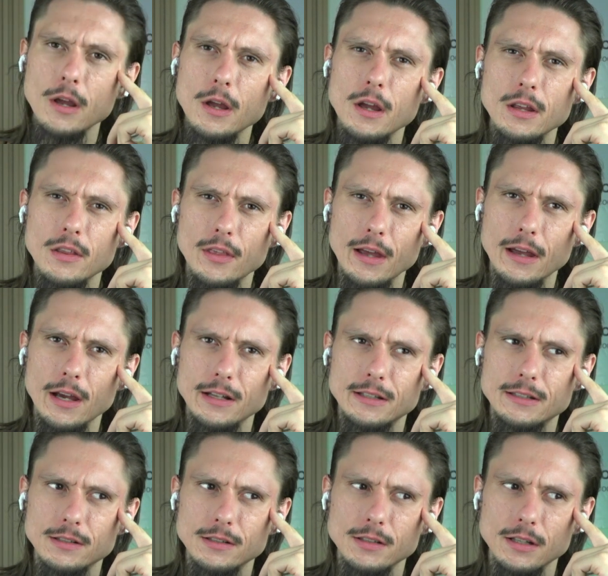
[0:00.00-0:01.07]

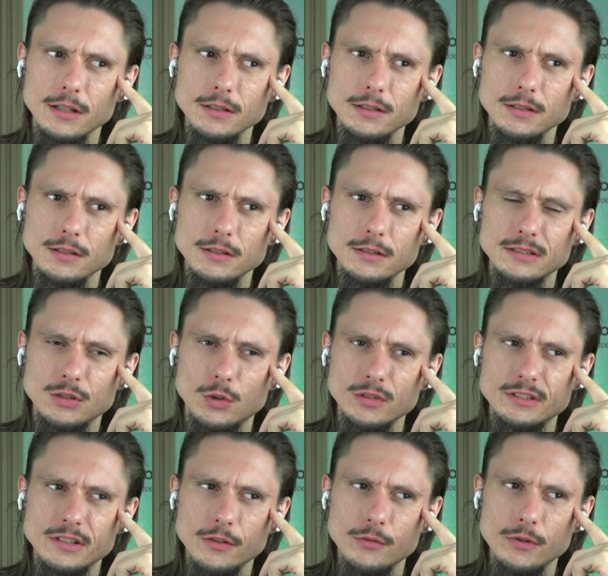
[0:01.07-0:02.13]
that is
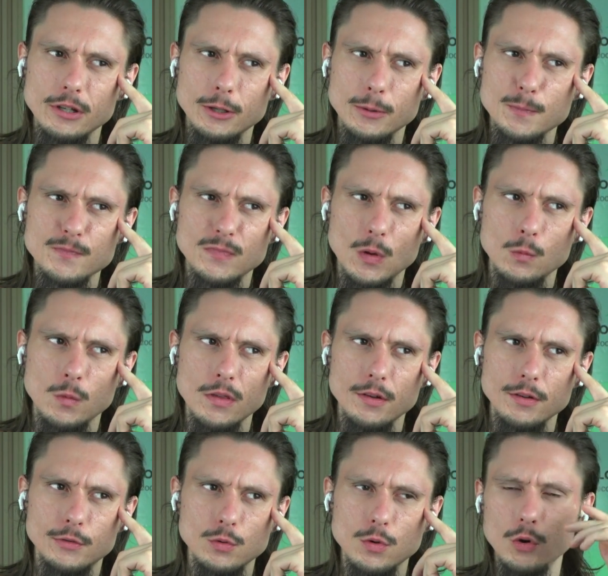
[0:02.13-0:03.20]
considering
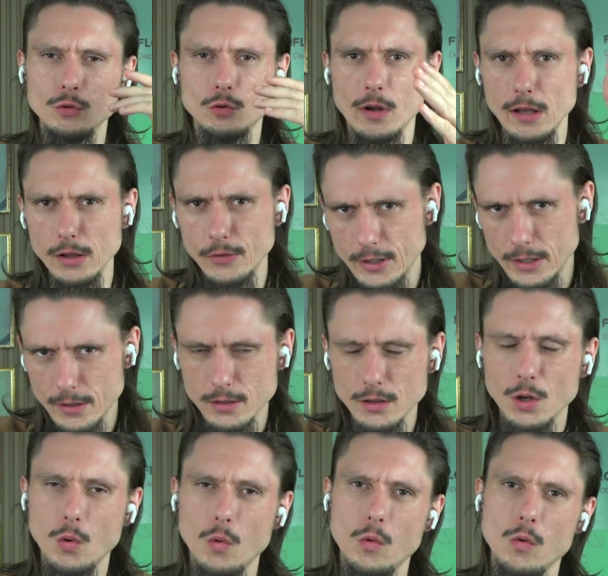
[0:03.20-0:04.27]
whether to go into
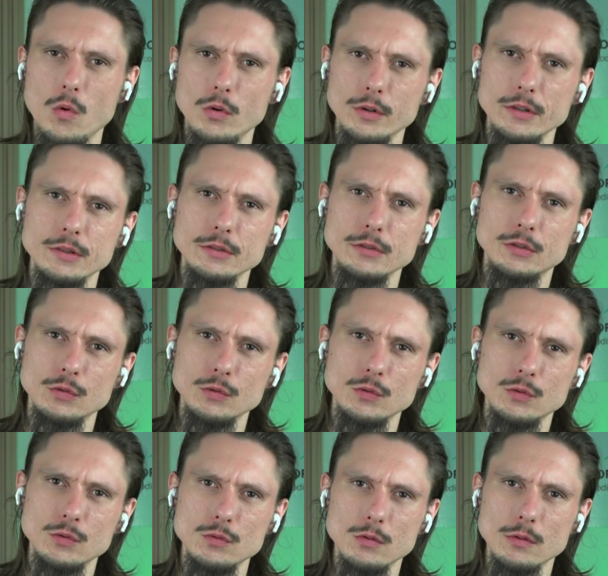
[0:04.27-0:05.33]
healthcare or
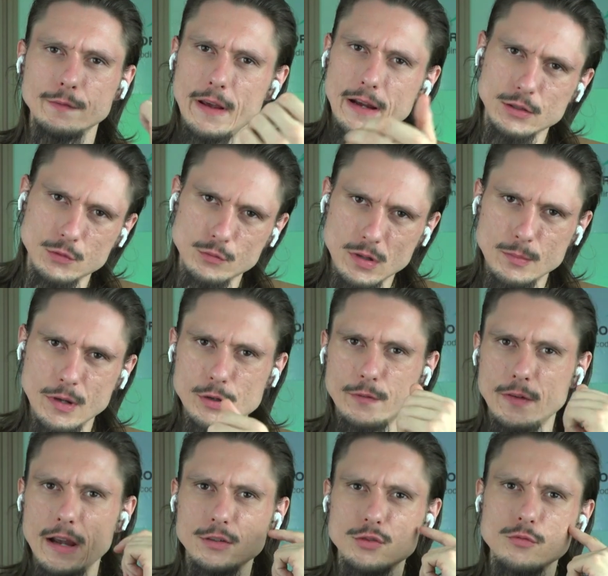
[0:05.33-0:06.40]
into factory
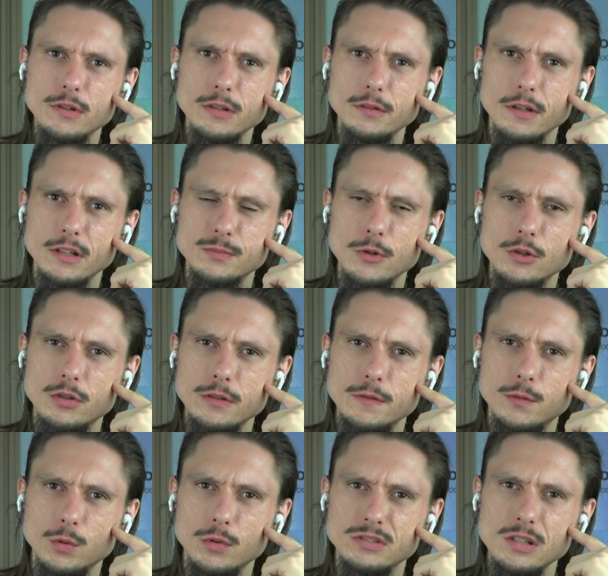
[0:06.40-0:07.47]
manufacturing, especially
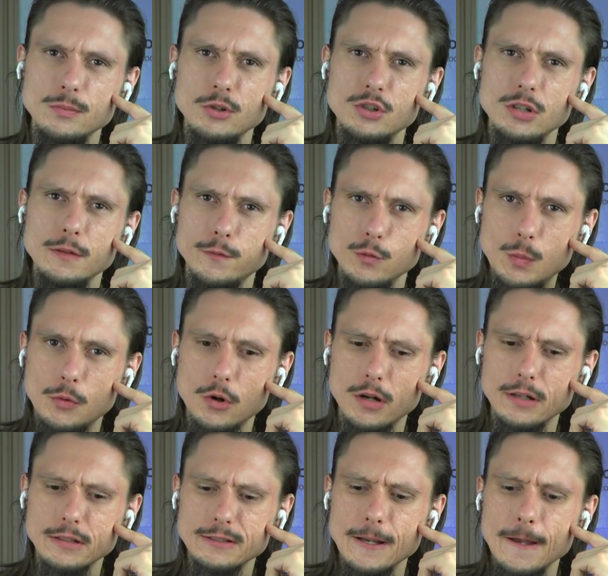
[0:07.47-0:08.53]
for CPG food
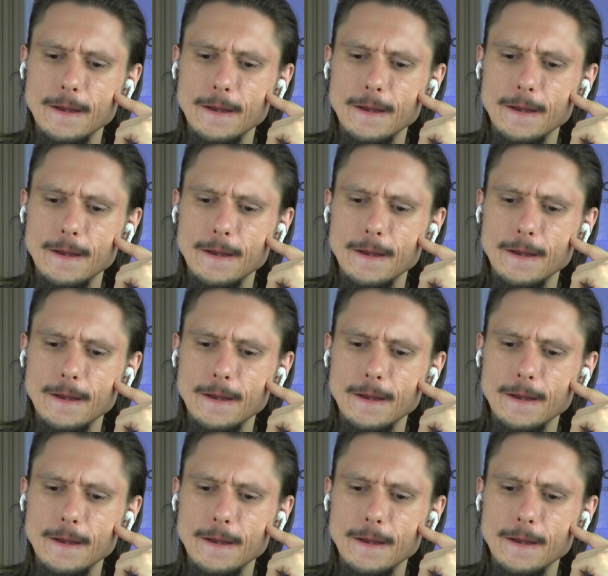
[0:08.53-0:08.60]
products.